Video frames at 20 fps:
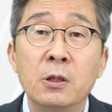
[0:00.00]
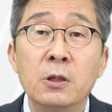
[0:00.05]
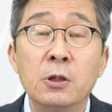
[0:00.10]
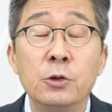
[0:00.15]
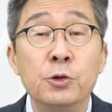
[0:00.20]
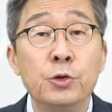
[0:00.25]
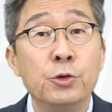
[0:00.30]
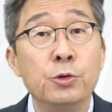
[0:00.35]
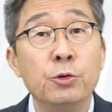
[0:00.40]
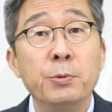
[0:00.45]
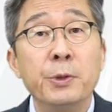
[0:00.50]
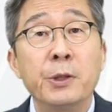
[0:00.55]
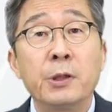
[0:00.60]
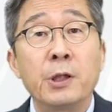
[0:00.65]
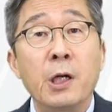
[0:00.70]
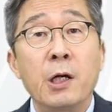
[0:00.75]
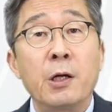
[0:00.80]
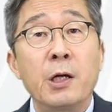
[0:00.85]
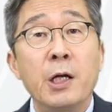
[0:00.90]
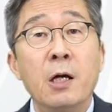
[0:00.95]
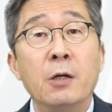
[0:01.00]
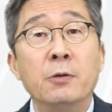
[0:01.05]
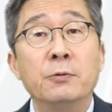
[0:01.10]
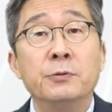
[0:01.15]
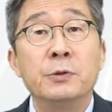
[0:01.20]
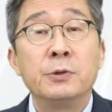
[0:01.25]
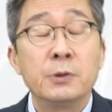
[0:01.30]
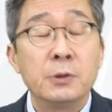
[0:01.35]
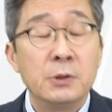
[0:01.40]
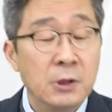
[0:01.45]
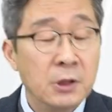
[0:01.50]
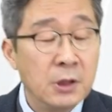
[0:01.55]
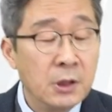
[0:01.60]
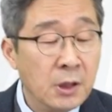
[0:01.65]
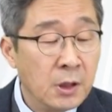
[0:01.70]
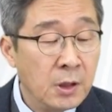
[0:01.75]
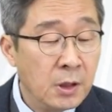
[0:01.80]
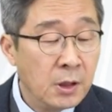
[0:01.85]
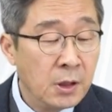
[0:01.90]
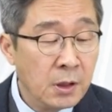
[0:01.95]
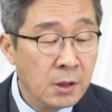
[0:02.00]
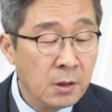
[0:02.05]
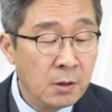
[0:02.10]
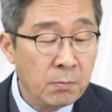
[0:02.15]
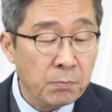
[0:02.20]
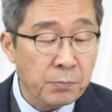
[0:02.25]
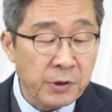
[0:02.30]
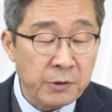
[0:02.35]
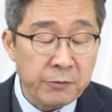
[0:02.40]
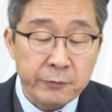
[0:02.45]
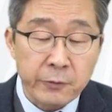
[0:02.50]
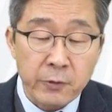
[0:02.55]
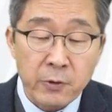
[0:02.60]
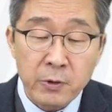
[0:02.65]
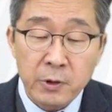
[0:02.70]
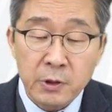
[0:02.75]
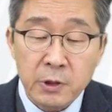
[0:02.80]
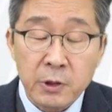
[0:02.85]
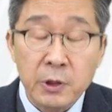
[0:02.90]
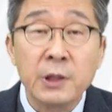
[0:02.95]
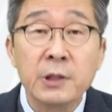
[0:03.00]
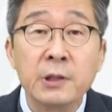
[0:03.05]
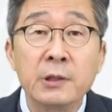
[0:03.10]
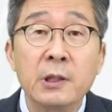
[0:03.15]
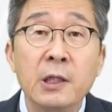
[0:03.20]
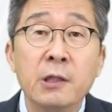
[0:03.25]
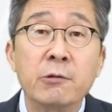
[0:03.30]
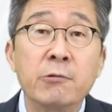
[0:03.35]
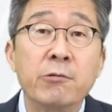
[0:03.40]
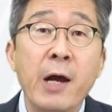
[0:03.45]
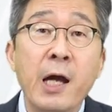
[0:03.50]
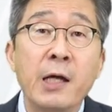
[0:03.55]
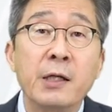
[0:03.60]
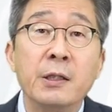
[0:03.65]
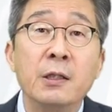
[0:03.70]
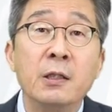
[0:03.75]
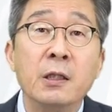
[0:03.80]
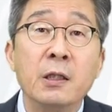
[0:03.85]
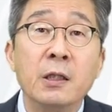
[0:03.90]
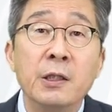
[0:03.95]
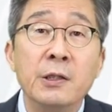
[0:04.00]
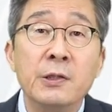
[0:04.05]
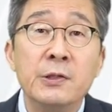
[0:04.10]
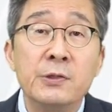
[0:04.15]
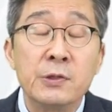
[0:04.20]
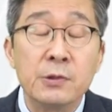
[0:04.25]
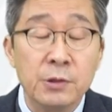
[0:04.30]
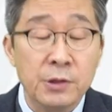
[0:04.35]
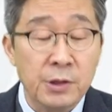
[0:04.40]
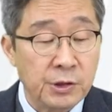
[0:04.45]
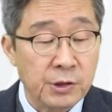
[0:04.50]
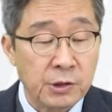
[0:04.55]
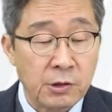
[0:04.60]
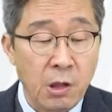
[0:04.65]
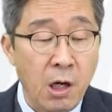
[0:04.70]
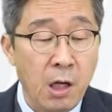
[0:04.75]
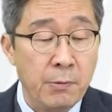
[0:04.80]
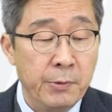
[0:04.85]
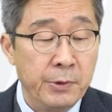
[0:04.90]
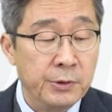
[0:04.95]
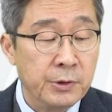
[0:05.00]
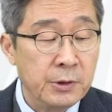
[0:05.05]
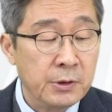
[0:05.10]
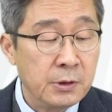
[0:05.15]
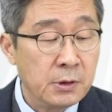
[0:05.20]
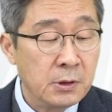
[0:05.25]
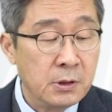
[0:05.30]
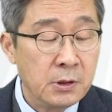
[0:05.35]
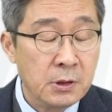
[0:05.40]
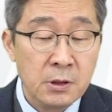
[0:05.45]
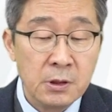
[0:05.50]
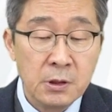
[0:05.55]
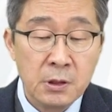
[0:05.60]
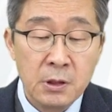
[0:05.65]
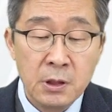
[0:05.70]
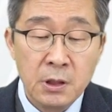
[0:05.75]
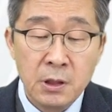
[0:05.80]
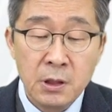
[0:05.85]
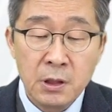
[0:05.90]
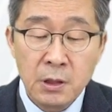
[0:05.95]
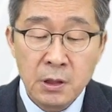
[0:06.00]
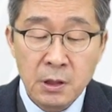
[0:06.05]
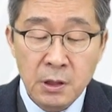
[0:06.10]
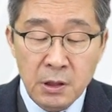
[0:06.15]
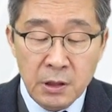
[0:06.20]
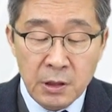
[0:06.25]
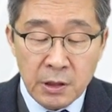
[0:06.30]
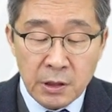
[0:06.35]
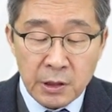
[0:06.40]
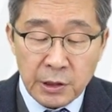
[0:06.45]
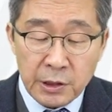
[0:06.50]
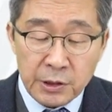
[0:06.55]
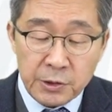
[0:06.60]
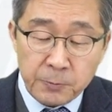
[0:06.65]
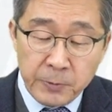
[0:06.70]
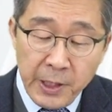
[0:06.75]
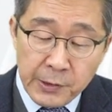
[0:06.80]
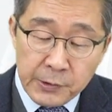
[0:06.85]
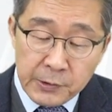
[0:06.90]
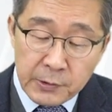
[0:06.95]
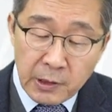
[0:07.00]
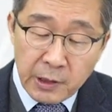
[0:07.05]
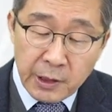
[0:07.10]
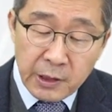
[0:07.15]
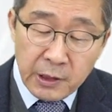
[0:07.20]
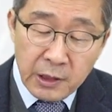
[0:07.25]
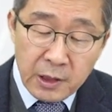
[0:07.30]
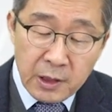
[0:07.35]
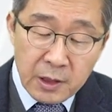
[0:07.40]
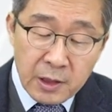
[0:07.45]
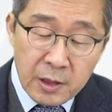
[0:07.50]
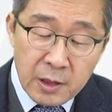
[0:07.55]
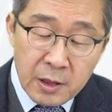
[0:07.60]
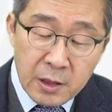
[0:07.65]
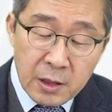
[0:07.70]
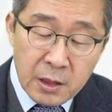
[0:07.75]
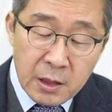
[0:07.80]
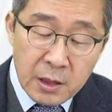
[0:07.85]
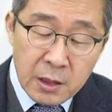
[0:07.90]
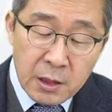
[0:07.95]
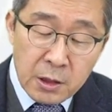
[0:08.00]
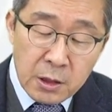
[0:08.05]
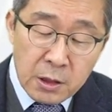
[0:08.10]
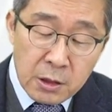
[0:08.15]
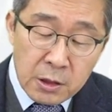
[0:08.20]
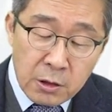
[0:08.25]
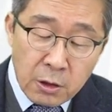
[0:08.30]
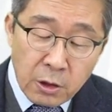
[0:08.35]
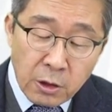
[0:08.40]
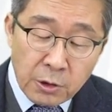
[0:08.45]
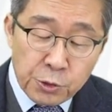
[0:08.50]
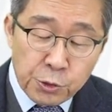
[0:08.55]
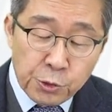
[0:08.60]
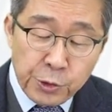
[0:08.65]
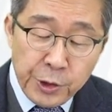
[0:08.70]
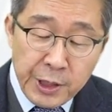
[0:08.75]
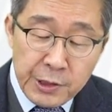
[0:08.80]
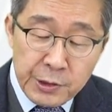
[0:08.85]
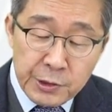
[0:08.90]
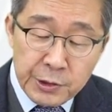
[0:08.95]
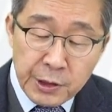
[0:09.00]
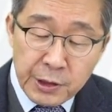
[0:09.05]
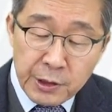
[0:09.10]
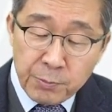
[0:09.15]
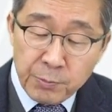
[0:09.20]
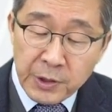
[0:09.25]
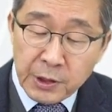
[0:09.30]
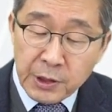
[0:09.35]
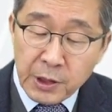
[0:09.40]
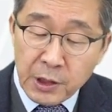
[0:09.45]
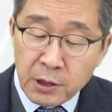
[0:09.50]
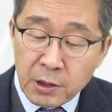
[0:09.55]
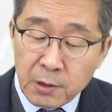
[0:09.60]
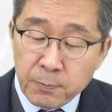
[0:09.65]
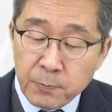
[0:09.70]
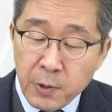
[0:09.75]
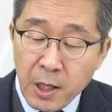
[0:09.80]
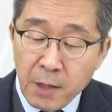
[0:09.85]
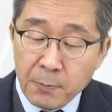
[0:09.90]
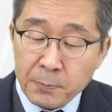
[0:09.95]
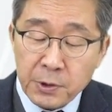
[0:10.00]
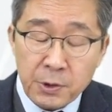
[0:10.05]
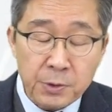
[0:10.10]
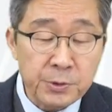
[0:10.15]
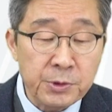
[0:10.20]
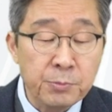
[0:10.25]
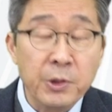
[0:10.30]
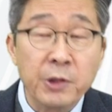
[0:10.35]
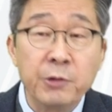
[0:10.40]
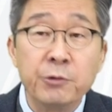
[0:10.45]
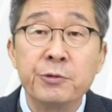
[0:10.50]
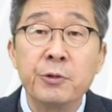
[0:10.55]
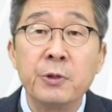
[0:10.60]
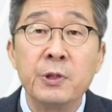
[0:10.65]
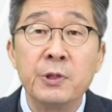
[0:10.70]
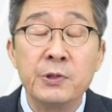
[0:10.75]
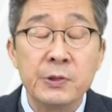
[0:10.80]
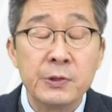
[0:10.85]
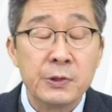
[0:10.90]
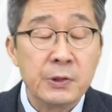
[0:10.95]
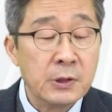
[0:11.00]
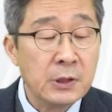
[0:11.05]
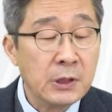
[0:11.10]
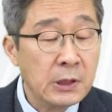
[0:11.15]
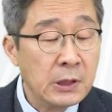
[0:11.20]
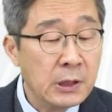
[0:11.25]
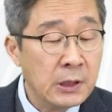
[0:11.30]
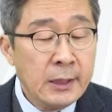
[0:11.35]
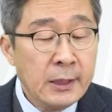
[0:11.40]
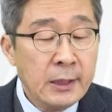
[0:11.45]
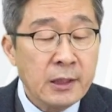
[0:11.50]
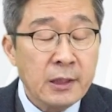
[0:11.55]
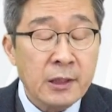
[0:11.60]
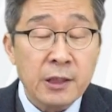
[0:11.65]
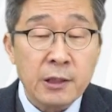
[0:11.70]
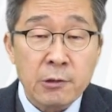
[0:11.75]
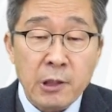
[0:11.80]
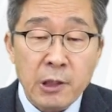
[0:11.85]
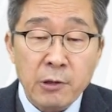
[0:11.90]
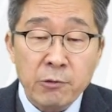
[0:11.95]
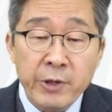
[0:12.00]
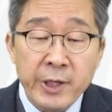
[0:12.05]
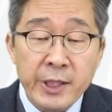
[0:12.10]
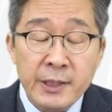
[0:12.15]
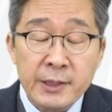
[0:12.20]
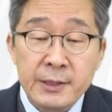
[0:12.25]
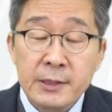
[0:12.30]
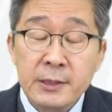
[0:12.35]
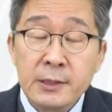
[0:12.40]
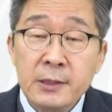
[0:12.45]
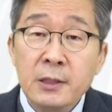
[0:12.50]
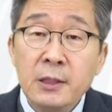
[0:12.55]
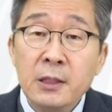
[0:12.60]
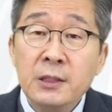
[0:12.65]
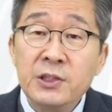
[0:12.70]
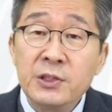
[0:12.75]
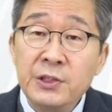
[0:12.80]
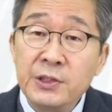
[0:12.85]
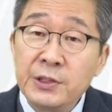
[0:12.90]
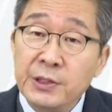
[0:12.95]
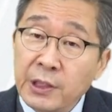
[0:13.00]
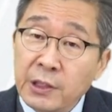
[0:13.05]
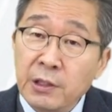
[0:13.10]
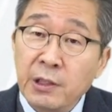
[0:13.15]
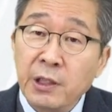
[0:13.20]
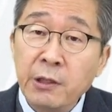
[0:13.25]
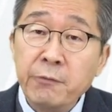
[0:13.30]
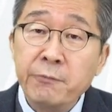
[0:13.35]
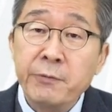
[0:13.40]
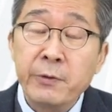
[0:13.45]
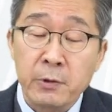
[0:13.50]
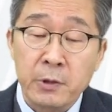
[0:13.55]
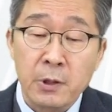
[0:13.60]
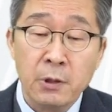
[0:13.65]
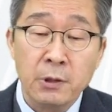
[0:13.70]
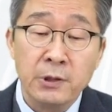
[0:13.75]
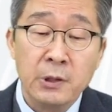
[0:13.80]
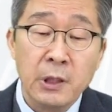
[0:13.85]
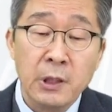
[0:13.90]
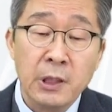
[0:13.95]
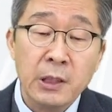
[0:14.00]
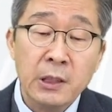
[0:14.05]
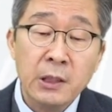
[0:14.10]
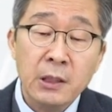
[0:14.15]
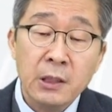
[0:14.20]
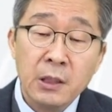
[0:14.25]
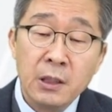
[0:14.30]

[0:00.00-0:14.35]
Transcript: should be carried out before critical cracking is discovered. Especially, a change in mechanical properties of materials degrades significantly